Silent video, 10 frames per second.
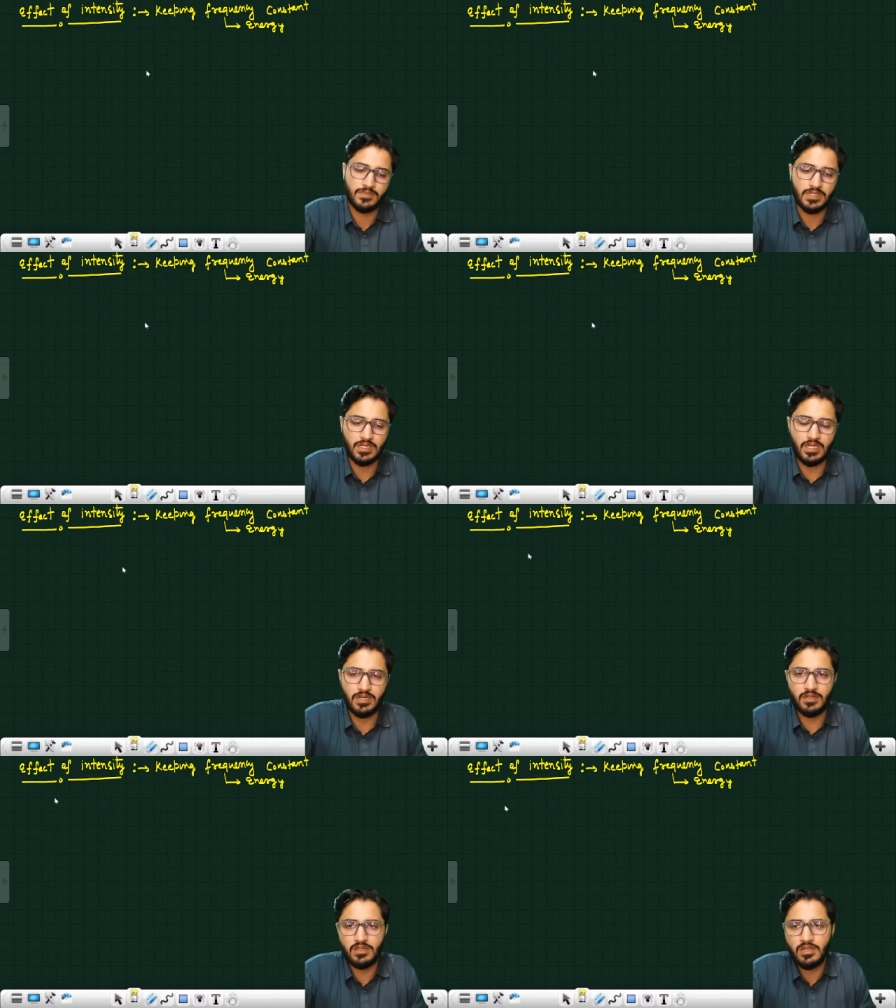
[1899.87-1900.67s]

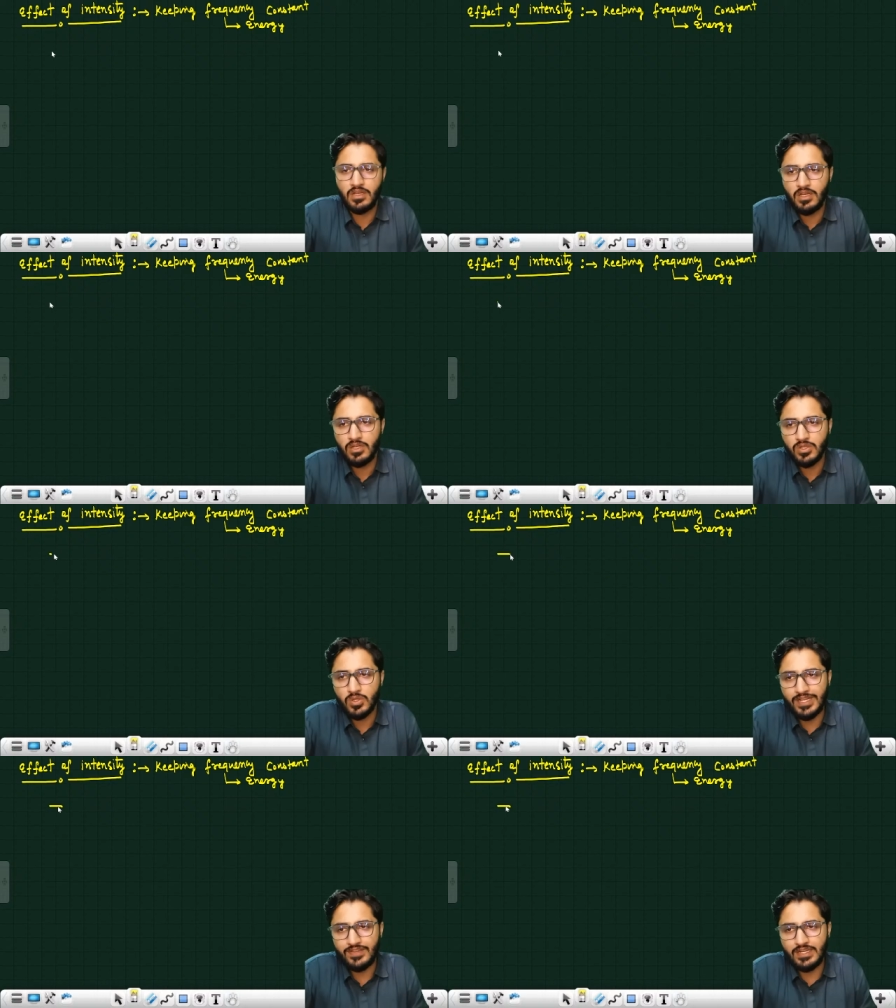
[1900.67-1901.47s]
Done? So
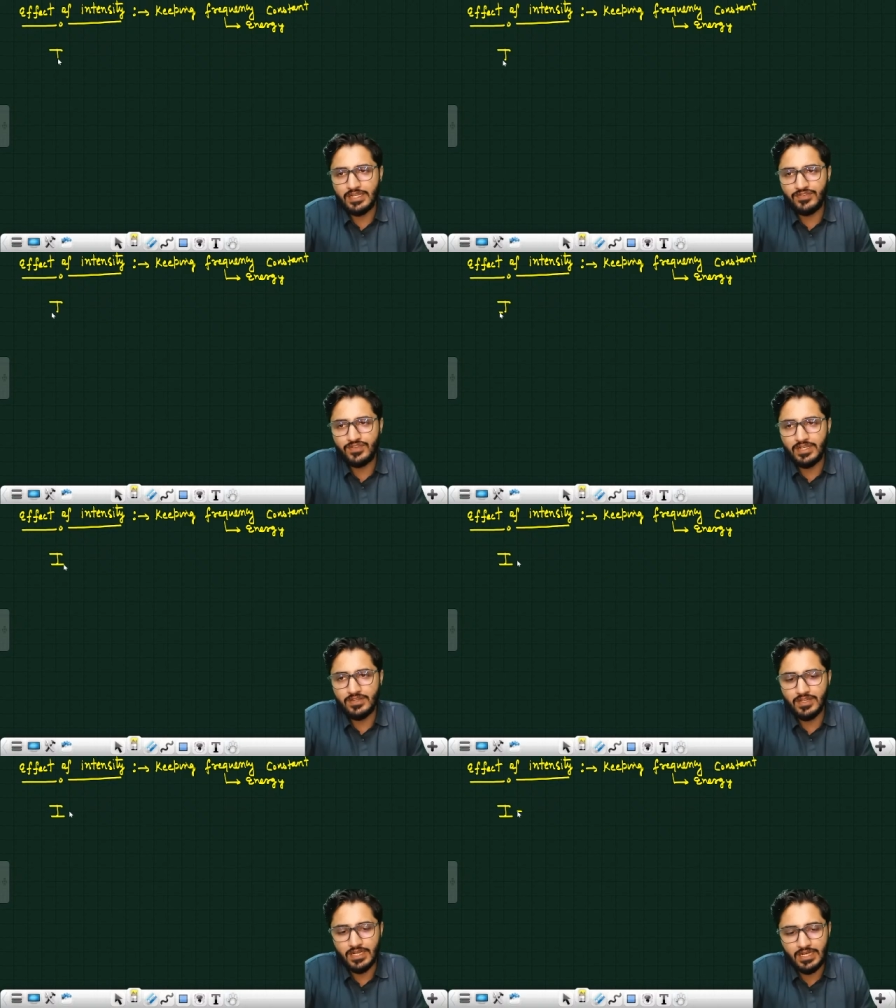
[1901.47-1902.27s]
what is intensity, sir?